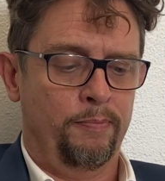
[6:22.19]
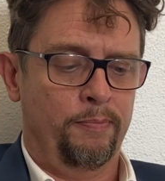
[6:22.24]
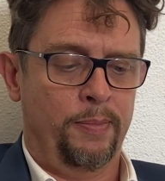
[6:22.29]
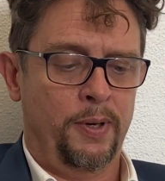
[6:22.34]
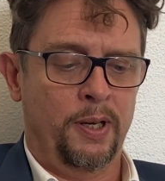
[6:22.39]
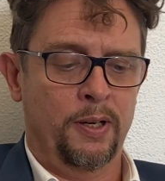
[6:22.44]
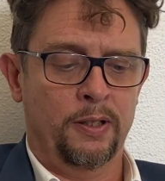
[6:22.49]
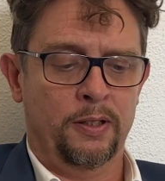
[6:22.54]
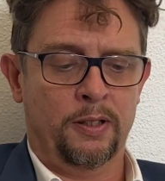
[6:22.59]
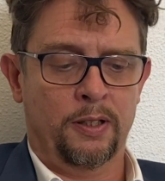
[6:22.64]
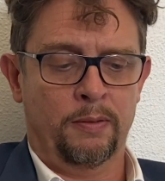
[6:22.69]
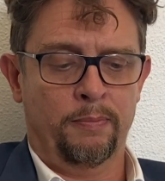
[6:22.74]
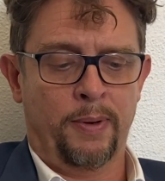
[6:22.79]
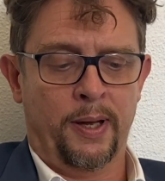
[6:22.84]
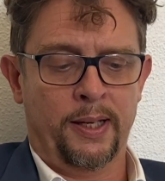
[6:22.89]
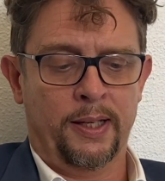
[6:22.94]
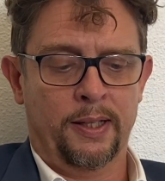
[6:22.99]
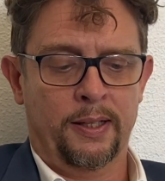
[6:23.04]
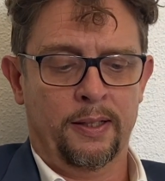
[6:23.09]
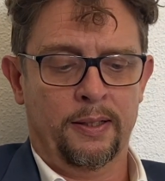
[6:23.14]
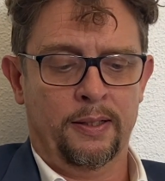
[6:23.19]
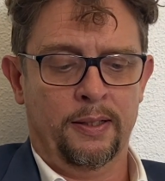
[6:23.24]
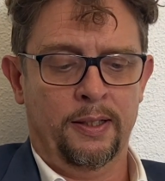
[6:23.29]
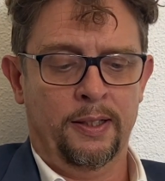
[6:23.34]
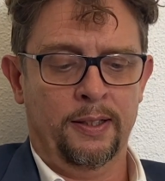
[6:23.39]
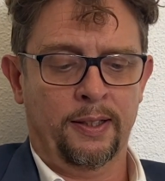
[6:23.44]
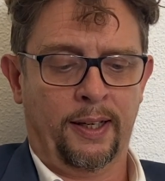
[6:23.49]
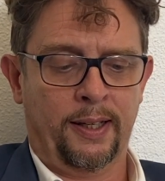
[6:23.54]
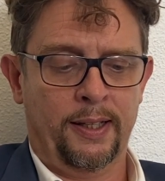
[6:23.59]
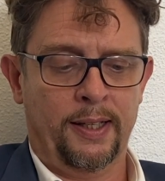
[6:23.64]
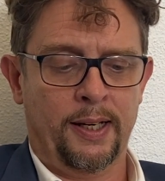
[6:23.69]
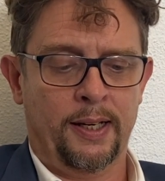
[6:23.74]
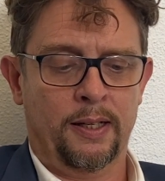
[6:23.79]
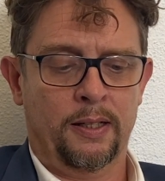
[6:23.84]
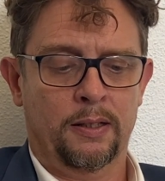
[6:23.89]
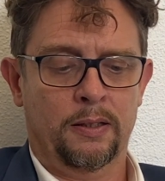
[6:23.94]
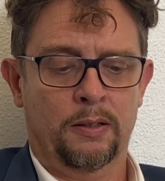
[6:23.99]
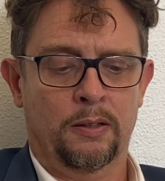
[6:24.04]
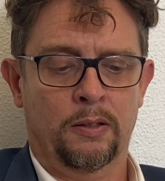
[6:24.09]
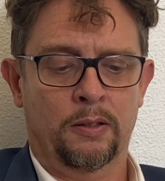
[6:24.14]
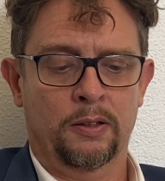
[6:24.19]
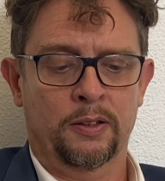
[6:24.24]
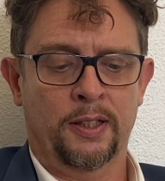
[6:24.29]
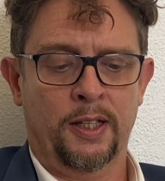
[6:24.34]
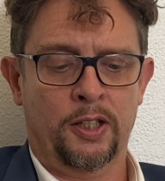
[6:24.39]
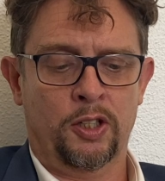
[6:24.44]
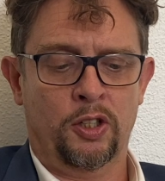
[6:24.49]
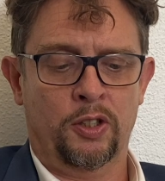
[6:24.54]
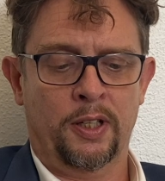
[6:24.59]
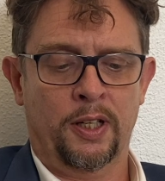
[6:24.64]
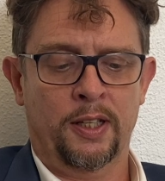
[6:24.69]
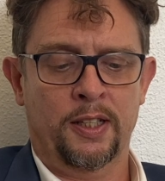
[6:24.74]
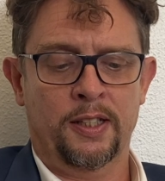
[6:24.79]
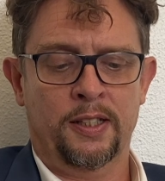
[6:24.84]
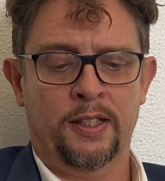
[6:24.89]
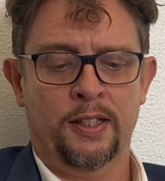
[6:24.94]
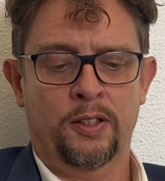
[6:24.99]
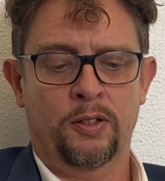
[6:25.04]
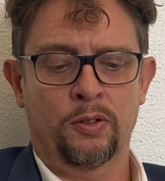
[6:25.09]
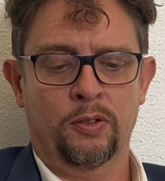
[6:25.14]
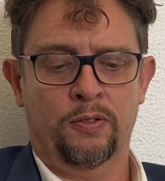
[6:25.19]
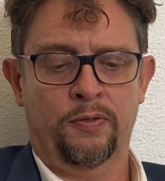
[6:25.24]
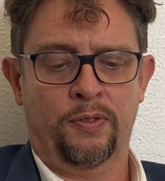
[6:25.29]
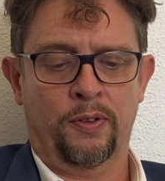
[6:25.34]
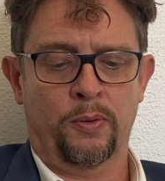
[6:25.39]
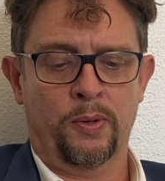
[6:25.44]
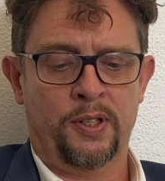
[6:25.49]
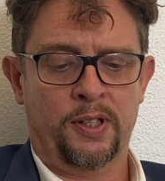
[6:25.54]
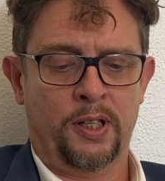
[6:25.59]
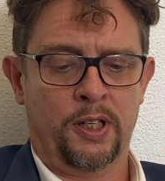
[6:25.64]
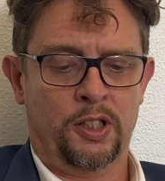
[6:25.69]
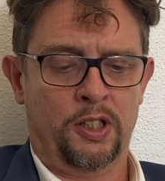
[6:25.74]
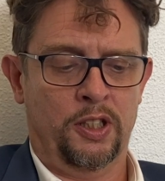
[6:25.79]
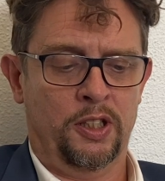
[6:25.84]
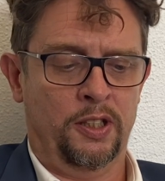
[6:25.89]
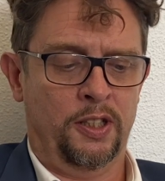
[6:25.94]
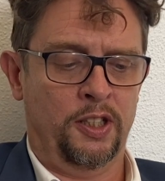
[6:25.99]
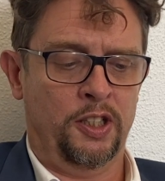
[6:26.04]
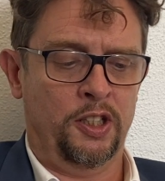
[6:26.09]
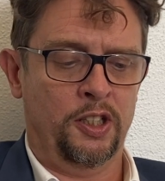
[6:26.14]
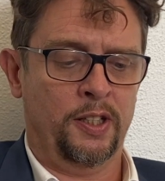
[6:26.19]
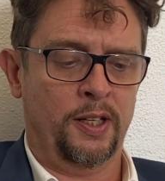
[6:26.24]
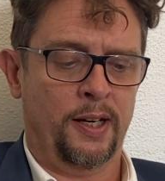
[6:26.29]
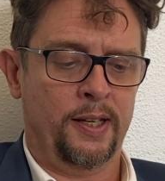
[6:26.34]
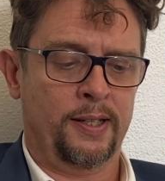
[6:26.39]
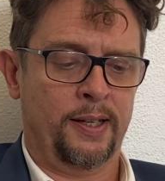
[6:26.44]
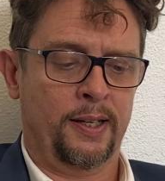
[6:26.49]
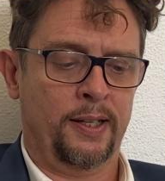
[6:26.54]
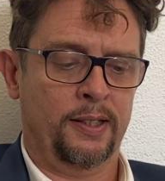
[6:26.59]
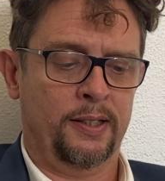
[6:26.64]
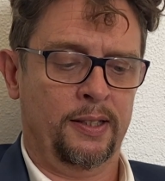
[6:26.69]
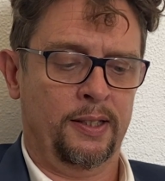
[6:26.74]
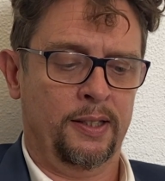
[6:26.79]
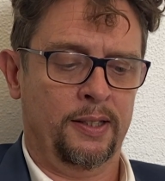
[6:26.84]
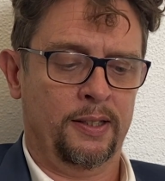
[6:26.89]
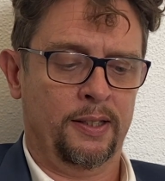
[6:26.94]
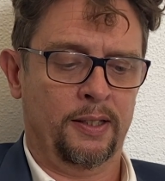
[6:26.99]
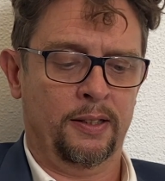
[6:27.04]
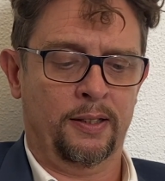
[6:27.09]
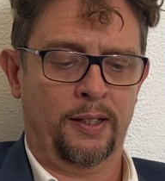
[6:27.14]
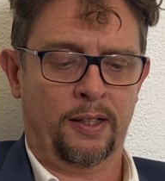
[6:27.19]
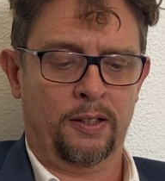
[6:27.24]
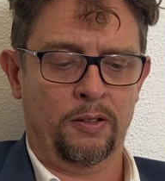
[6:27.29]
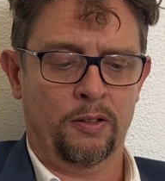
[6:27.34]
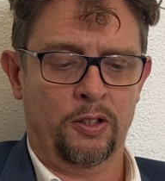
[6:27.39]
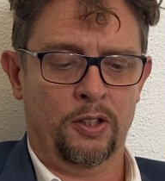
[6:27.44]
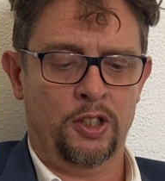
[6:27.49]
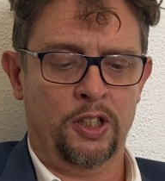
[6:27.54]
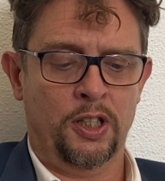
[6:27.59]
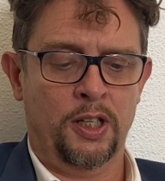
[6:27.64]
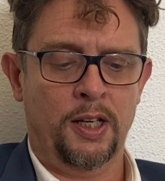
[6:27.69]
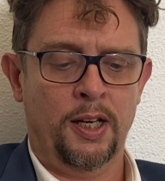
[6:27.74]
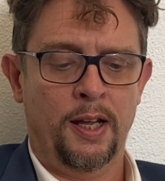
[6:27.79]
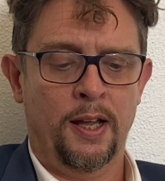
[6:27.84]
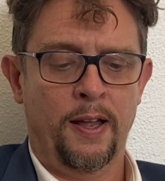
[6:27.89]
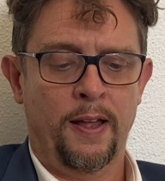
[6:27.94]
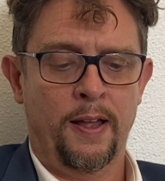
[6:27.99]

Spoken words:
piloted by INRIA, or National Institute for Research in Digital Sciences and Technology,